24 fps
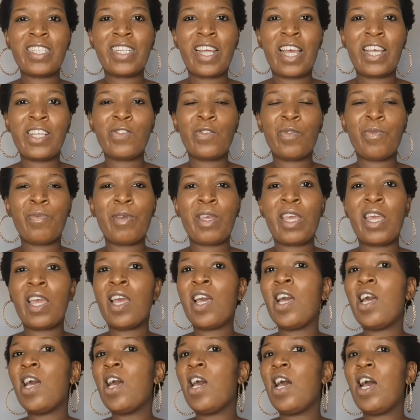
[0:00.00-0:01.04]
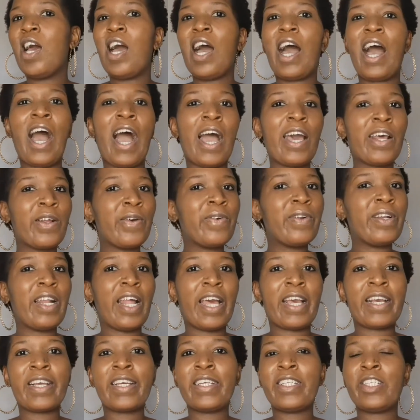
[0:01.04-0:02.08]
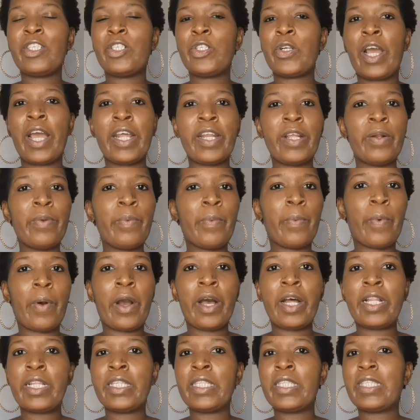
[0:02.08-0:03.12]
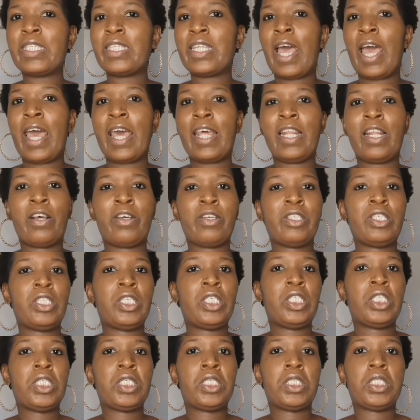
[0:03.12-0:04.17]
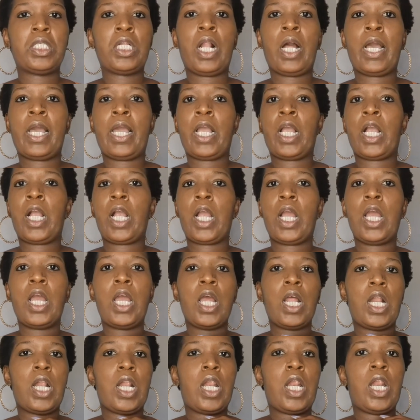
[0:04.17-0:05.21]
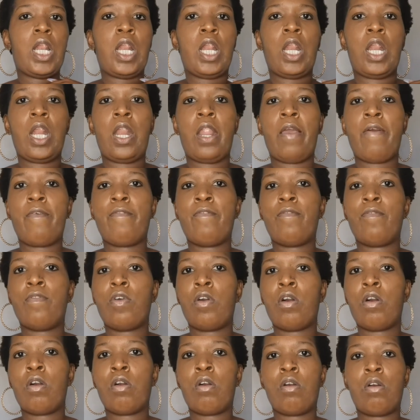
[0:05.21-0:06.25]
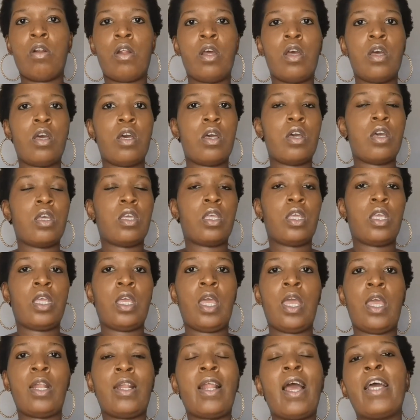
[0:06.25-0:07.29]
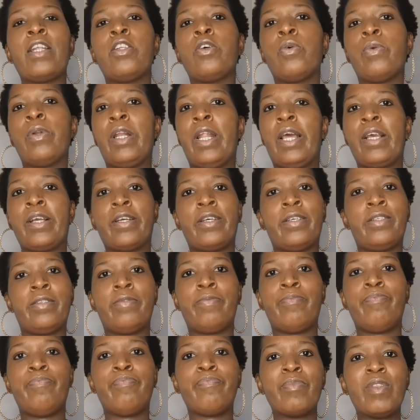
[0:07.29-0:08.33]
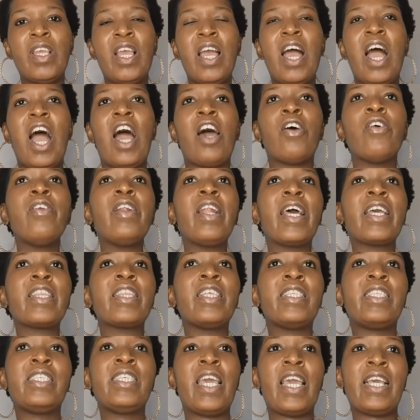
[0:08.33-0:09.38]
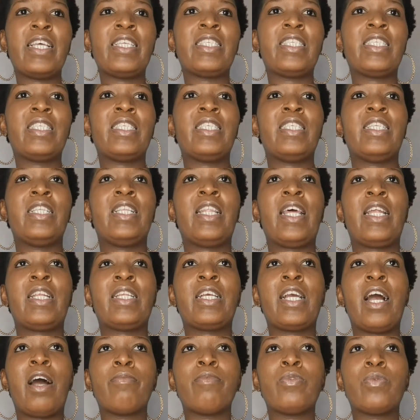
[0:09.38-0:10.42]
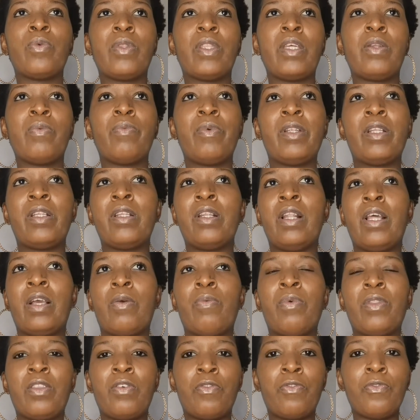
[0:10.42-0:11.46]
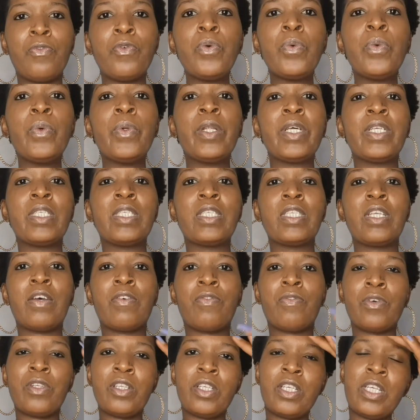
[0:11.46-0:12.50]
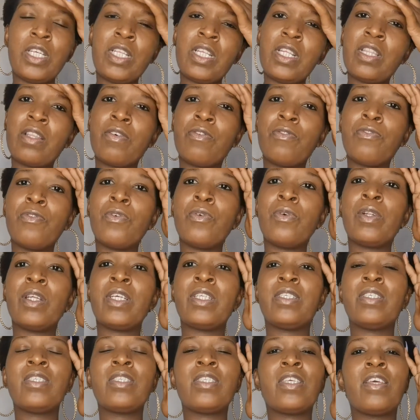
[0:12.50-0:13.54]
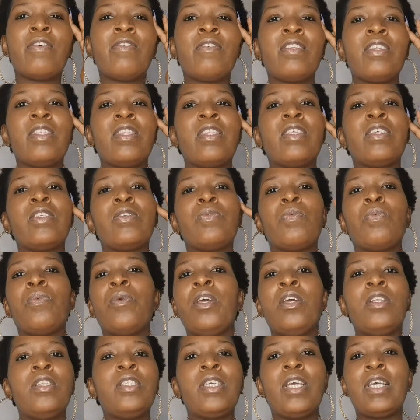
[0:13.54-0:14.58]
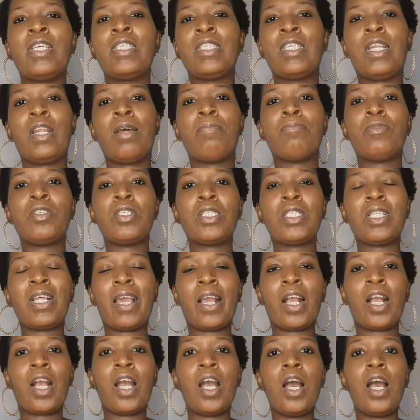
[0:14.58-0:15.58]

nice for me. I don't like it. Tried it once and I was just like, never again. I don't like it. I don't like the taste that comes with it when, like, with the food and stuff. When you're eating the food, it just gives it this weird taste, and I'm just like,